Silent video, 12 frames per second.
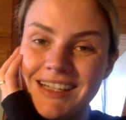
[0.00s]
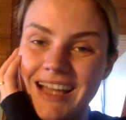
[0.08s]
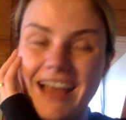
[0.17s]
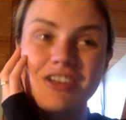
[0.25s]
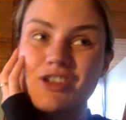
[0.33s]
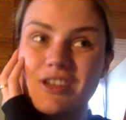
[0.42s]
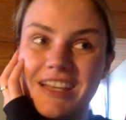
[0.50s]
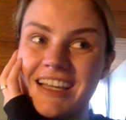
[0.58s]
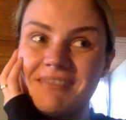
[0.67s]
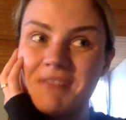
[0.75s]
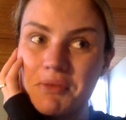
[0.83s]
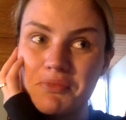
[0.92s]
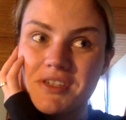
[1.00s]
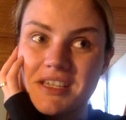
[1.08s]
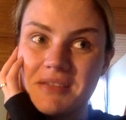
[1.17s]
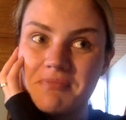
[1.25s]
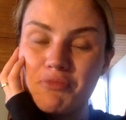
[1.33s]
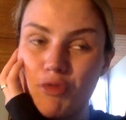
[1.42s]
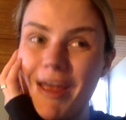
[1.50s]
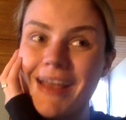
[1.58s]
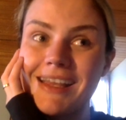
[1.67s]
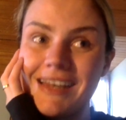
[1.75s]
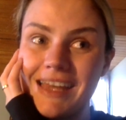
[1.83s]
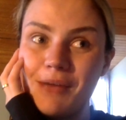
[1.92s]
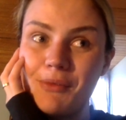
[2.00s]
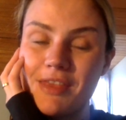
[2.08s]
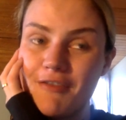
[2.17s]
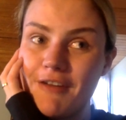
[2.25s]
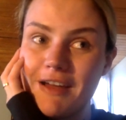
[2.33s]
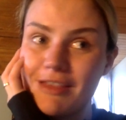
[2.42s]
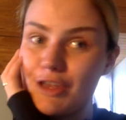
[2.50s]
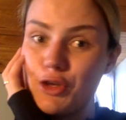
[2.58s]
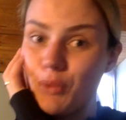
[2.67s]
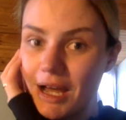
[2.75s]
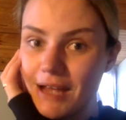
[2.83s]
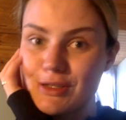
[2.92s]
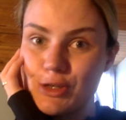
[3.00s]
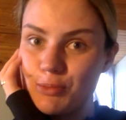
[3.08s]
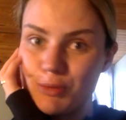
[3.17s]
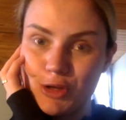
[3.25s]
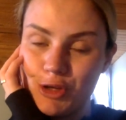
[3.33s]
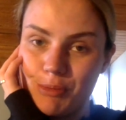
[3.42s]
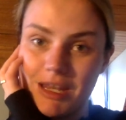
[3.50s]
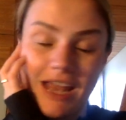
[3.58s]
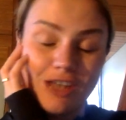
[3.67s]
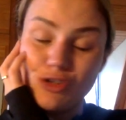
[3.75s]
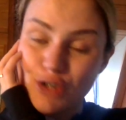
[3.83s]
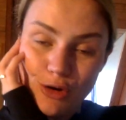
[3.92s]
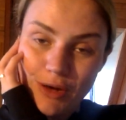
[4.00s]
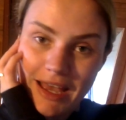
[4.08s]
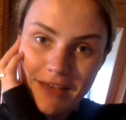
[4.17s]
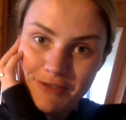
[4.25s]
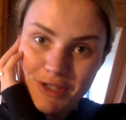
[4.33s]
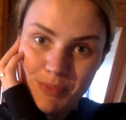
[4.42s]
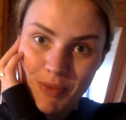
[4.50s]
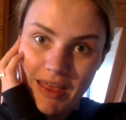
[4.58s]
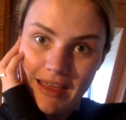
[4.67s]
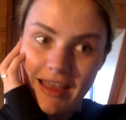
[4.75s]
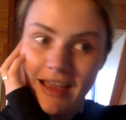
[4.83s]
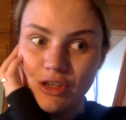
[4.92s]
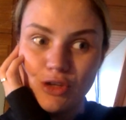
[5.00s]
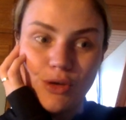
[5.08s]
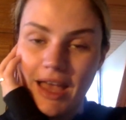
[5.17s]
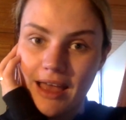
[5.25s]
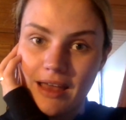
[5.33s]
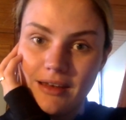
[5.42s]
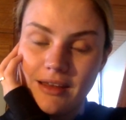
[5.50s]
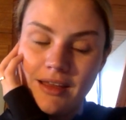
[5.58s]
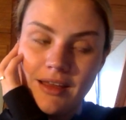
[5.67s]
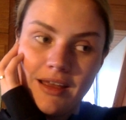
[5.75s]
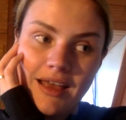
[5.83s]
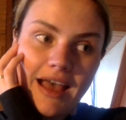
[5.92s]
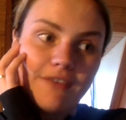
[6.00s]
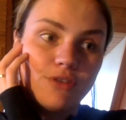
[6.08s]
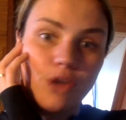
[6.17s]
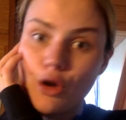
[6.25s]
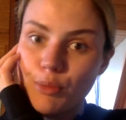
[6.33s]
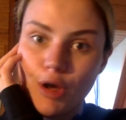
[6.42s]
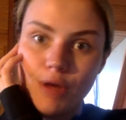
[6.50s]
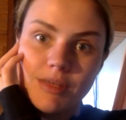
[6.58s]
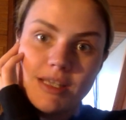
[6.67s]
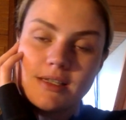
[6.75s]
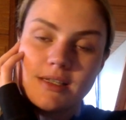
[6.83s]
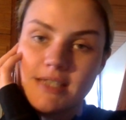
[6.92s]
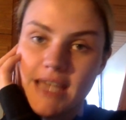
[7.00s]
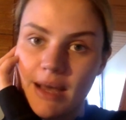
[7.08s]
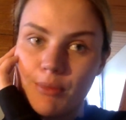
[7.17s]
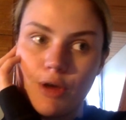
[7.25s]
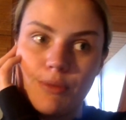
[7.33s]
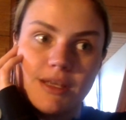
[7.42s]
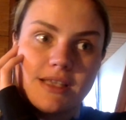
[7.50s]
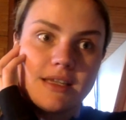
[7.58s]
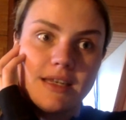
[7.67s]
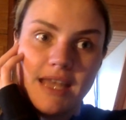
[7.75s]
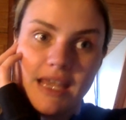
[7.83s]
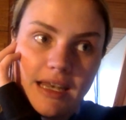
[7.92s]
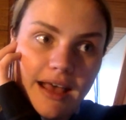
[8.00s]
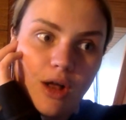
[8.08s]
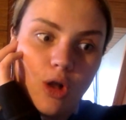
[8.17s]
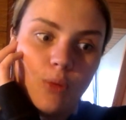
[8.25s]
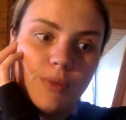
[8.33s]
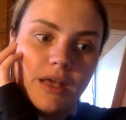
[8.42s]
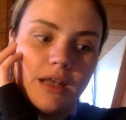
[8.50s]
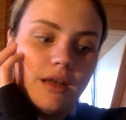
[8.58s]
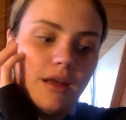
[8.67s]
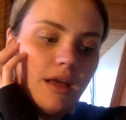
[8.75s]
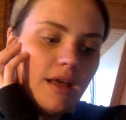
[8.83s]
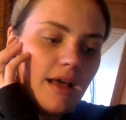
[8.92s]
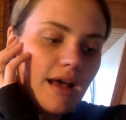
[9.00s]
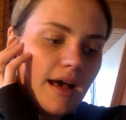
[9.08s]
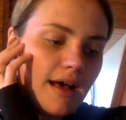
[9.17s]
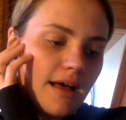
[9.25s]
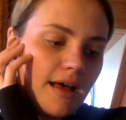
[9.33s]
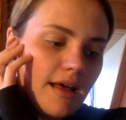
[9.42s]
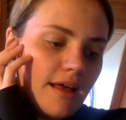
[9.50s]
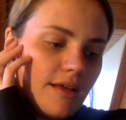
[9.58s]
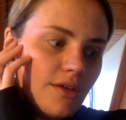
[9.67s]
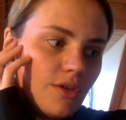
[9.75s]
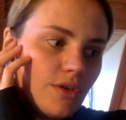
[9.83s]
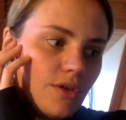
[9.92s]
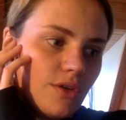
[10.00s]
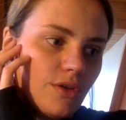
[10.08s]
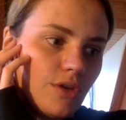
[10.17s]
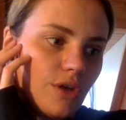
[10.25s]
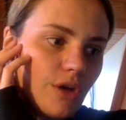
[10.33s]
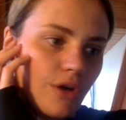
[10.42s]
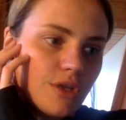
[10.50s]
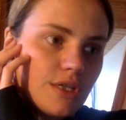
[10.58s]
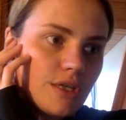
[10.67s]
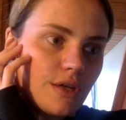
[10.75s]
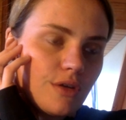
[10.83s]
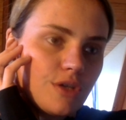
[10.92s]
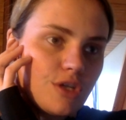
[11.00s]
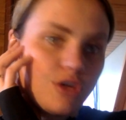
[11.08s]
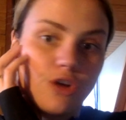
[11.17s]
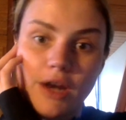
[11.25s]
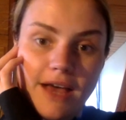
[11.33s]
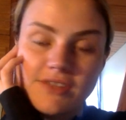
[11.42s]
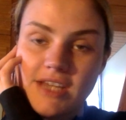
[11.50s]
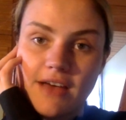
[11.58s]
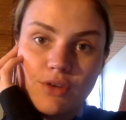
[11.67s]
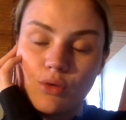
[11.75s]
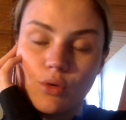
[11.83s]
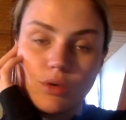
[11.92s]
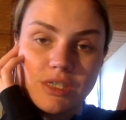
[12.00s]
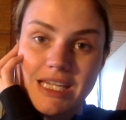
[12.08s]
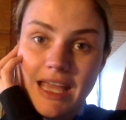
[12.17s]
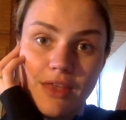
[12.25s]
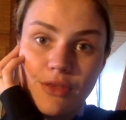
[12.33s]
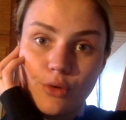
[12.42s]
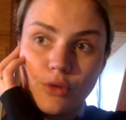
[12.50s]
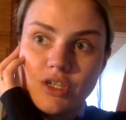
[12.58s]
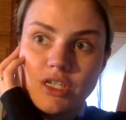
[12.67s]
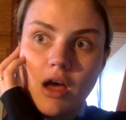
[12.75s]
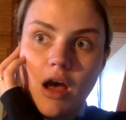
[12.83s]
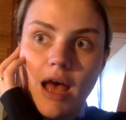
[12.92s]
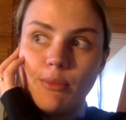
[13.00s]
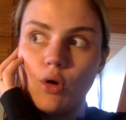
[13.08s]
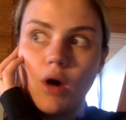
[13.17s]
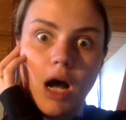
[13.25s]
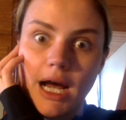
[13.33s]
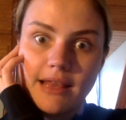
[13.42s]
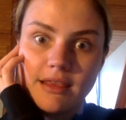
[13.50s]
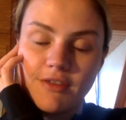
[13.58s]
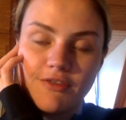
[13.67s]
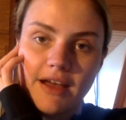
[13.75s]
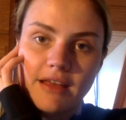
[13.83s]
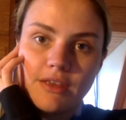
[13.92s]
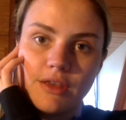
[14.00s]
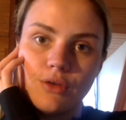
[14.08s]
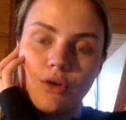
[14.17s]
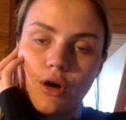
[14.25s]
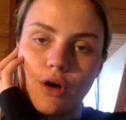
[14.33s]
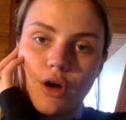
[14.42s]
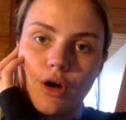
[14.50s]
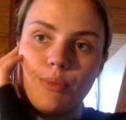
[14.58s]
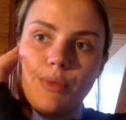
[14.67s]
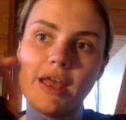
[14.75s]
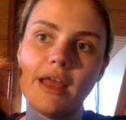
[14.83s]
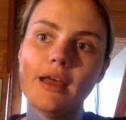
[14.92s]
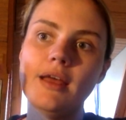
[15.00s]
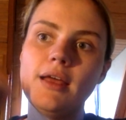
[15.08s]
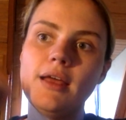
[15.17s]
actually, it was a reckoning with the fact that you aren't superhuman, and you don't have to be, and you can have low moments and down moments and need help, and you know, to not have to have it together all the time or hide the fact that you're not coping.